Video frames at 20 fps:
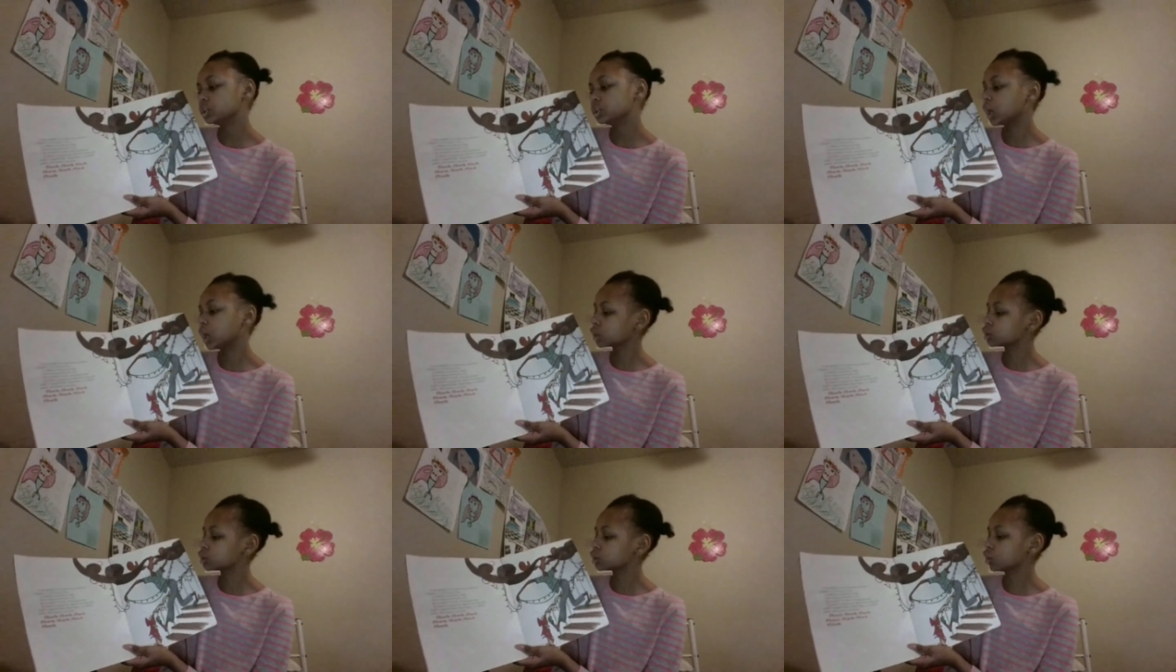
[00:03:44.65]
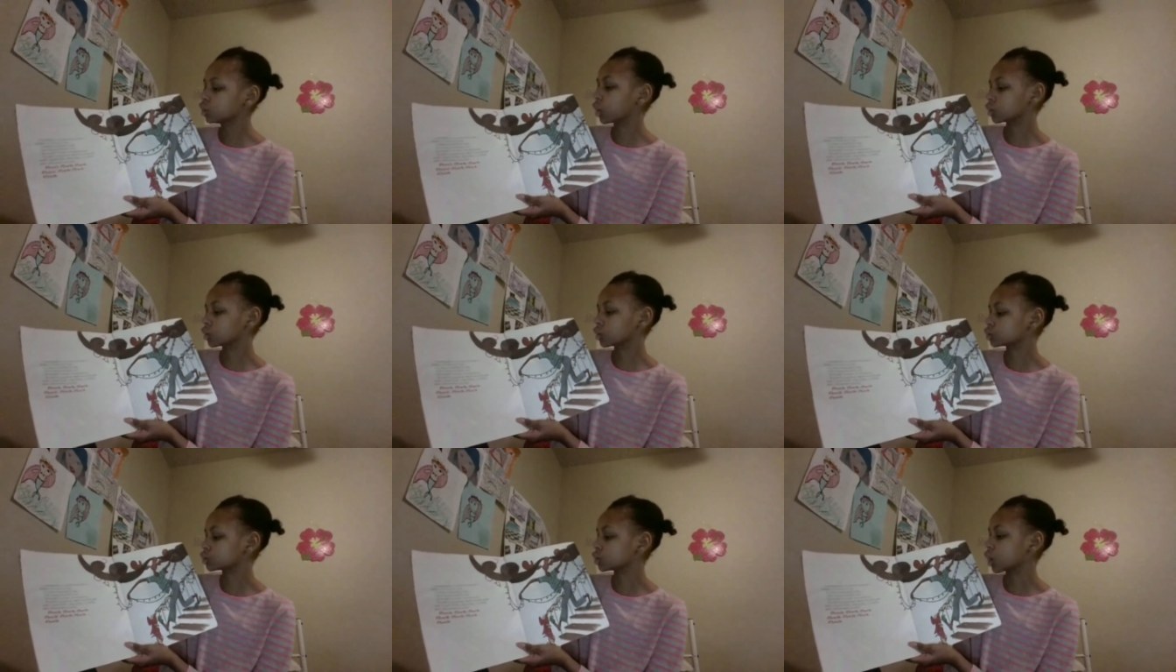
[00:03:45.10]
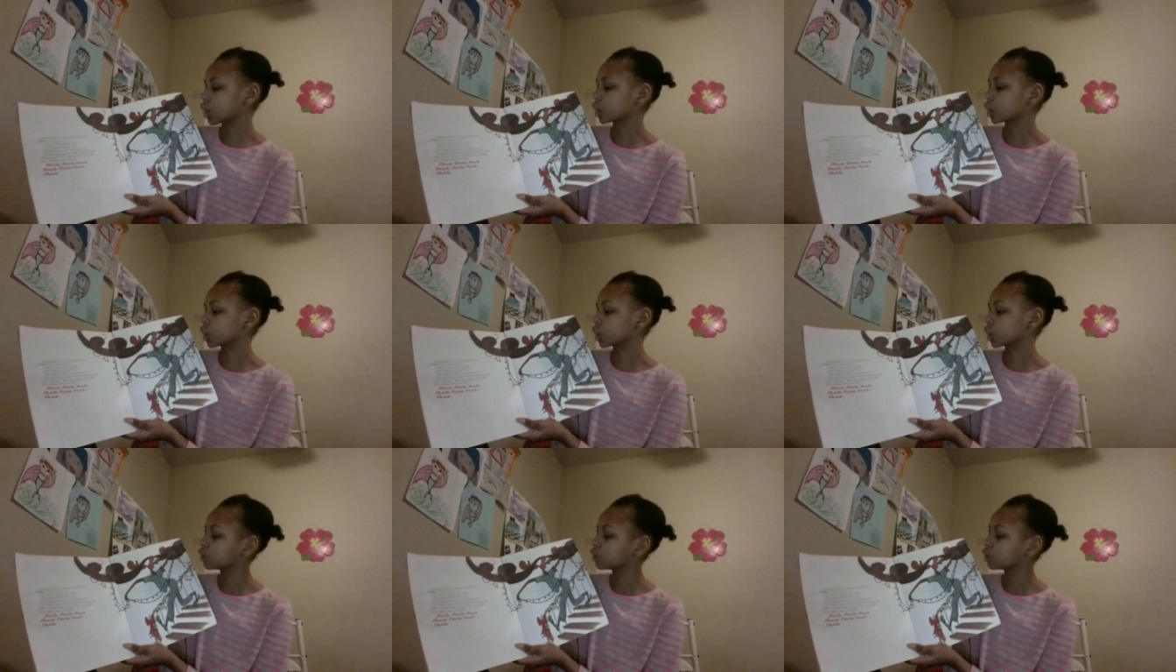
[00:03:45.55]
Check, check,
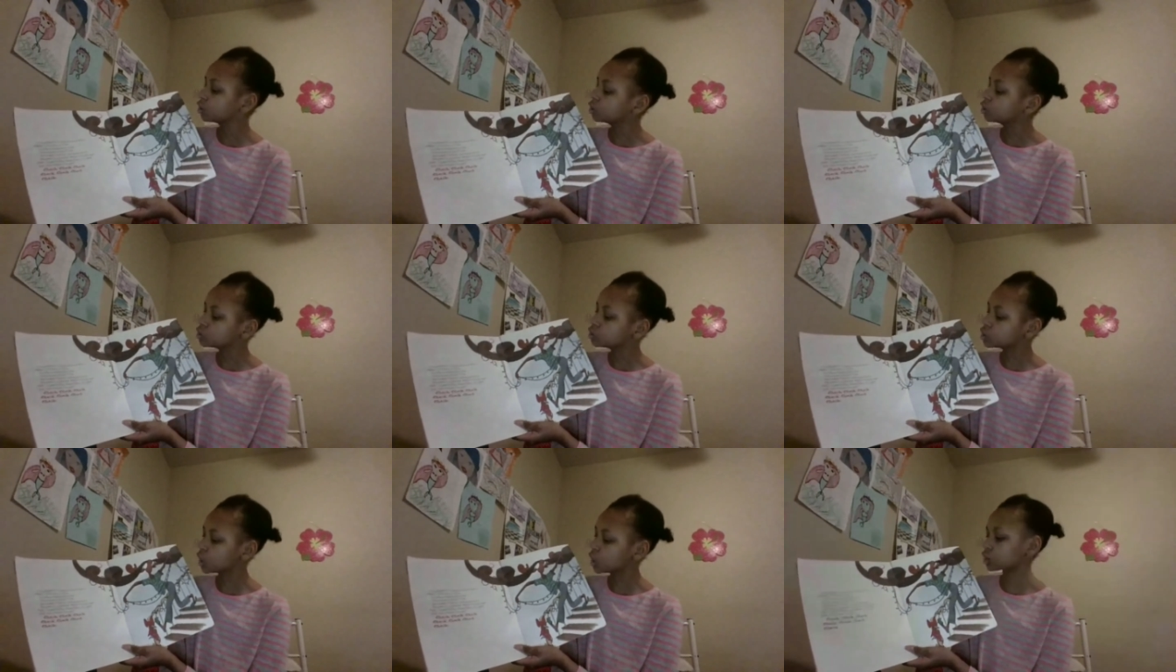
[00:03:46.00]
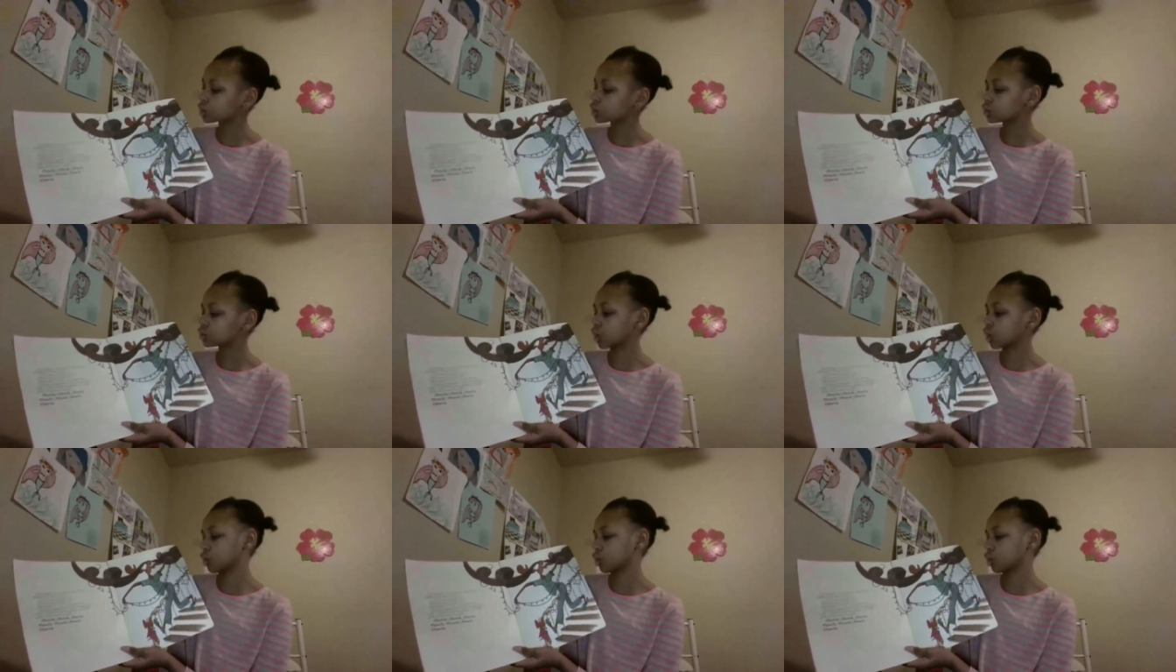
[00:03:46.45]
check, check,